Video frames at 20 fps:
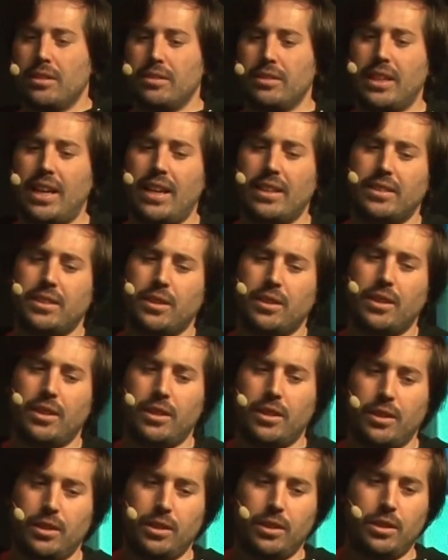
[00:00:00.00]
that,
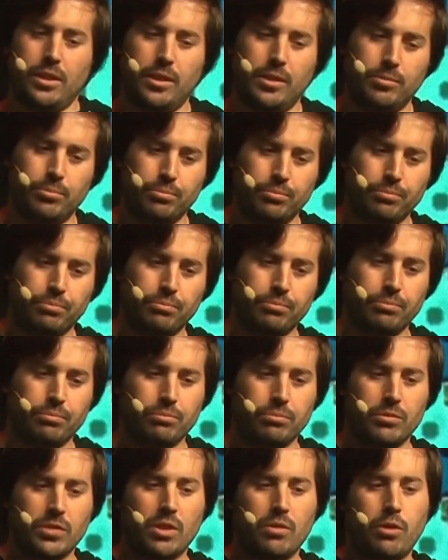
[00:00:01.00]

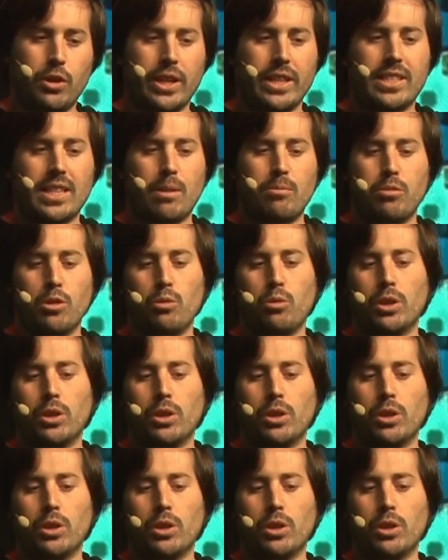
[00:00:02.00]
for example,